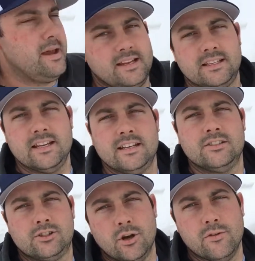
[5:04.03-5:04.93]
makes it
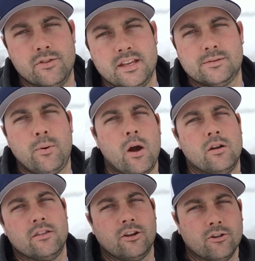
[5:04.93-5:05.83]
so this
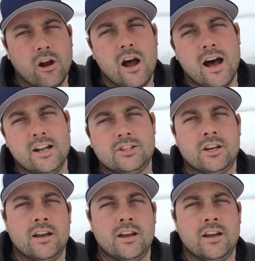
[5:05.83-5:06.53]
part of the garage